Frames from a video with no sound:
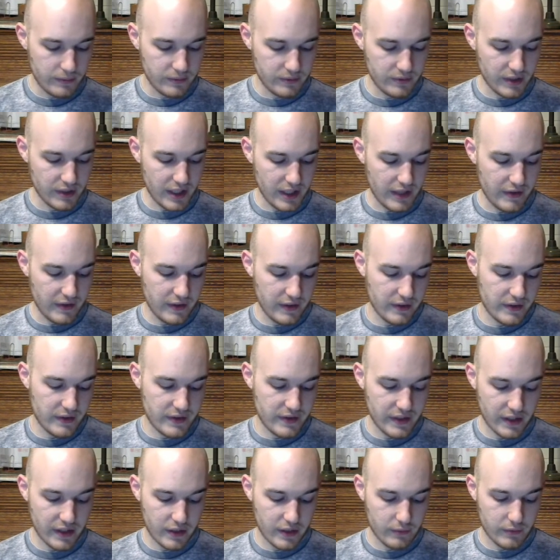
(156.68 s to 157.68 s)
And then the
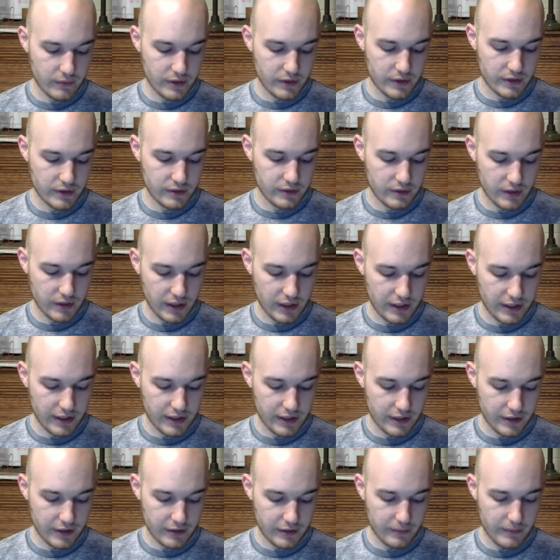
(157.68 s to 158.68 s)
second one
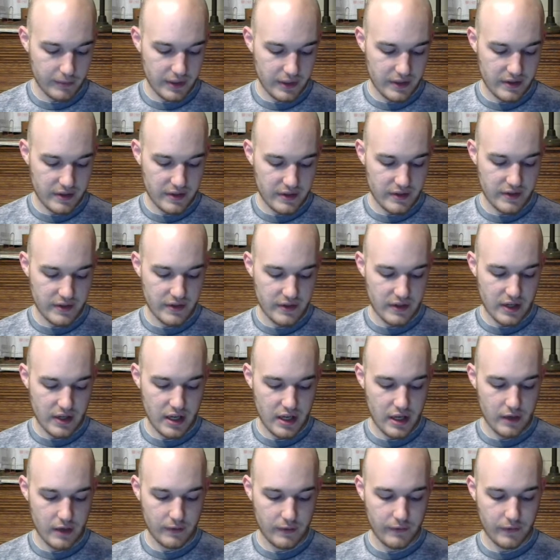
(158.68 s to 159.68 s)
is
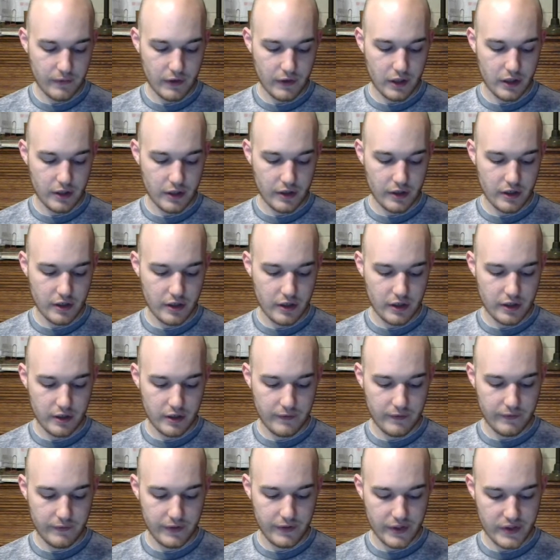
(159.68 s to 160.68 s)
if Arngard
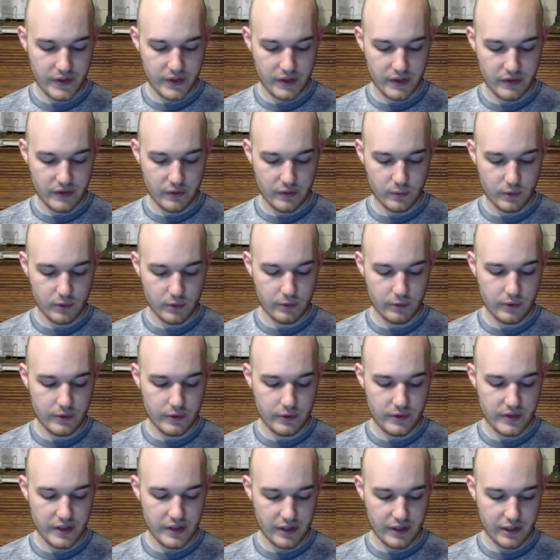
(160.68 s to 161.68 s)
inflicts 6 or more
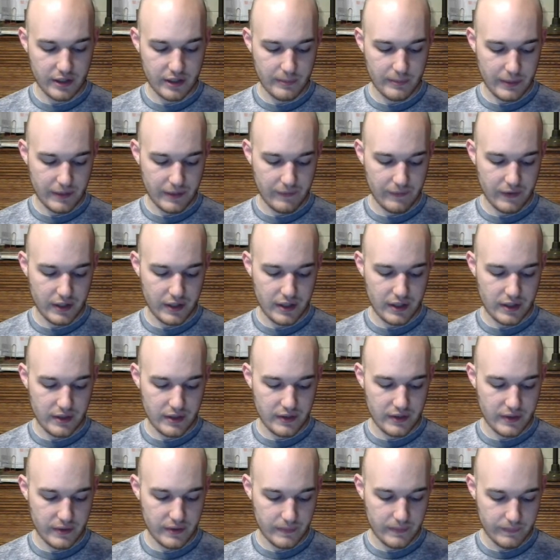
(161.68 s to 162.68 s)
wounds in a combat
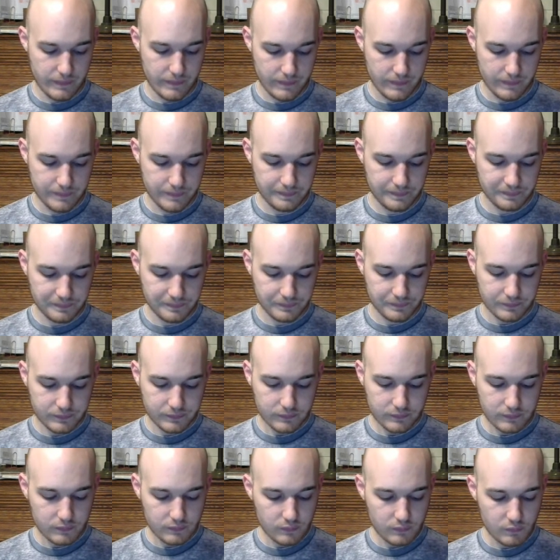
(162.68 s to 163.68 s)
phase,
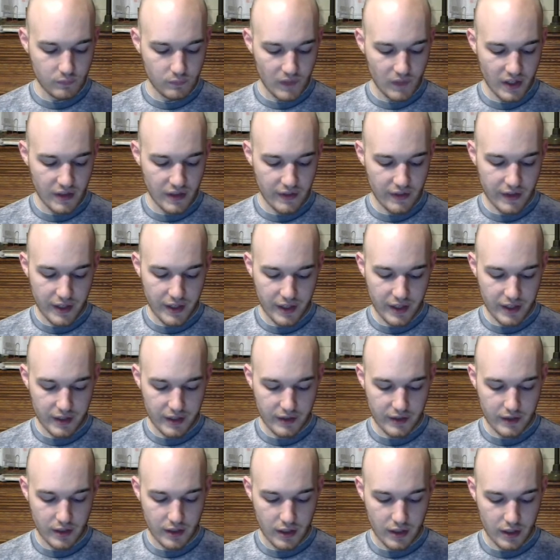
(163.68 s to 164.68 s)

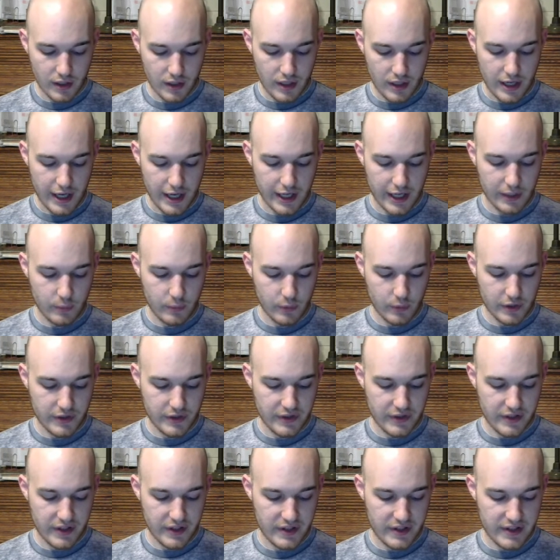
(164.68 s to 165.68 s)
then add 1
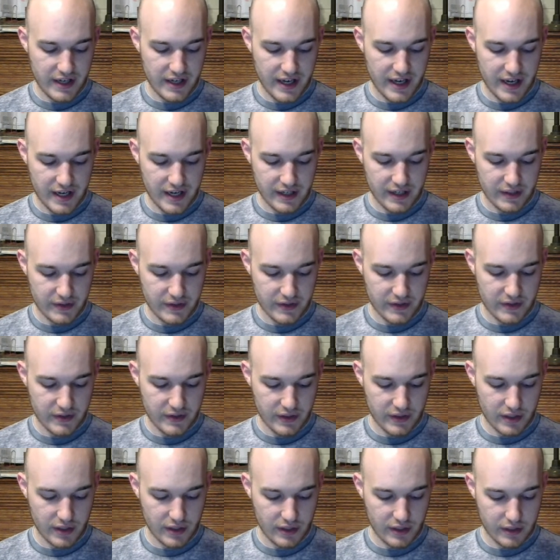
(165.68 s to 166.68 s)
to the attacks
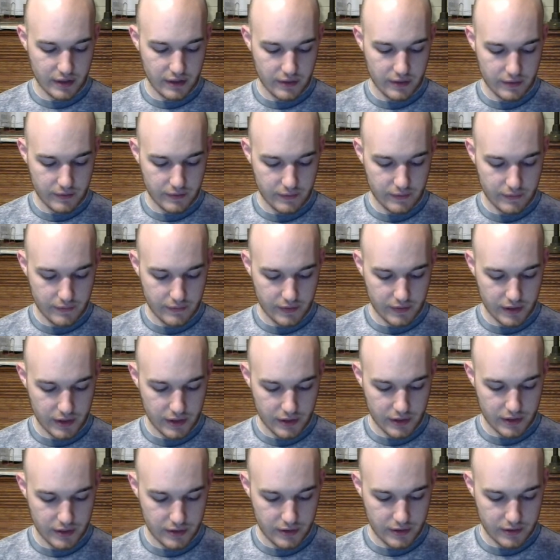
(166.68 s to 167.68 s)
of
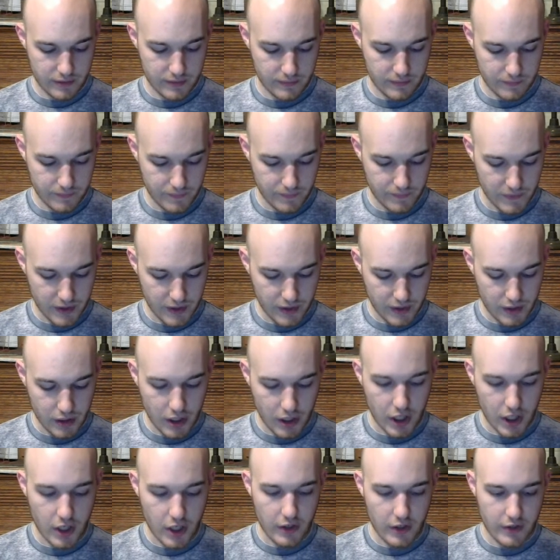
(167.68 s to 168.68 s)

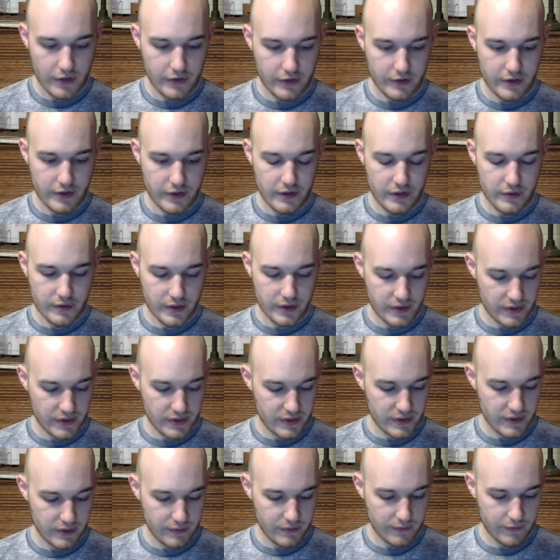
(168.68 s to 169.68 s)
all other
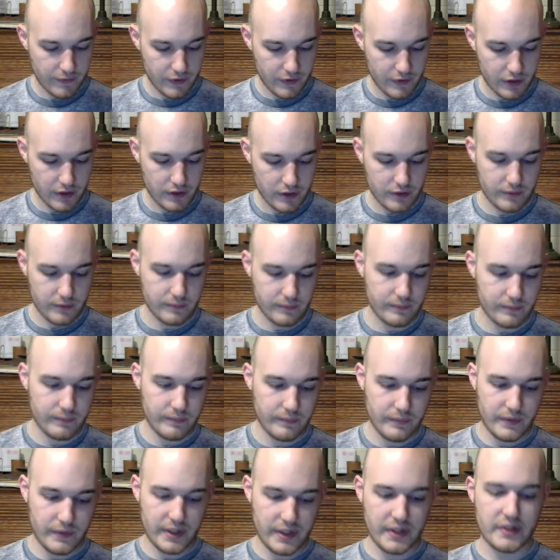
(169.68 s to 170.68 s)
units from
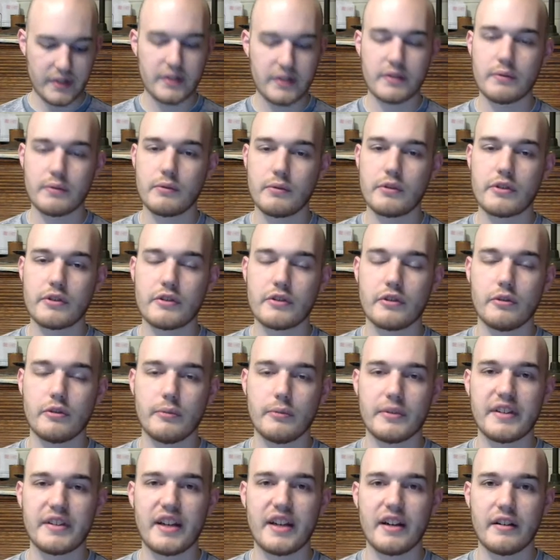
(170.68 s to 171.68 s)
this War Scroll
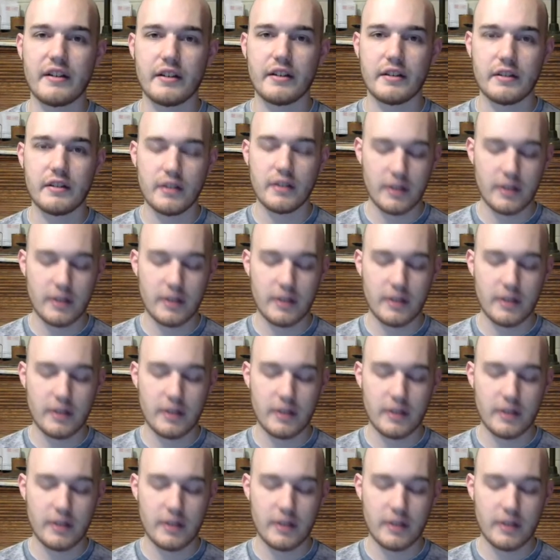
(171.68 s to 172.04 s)
Battalion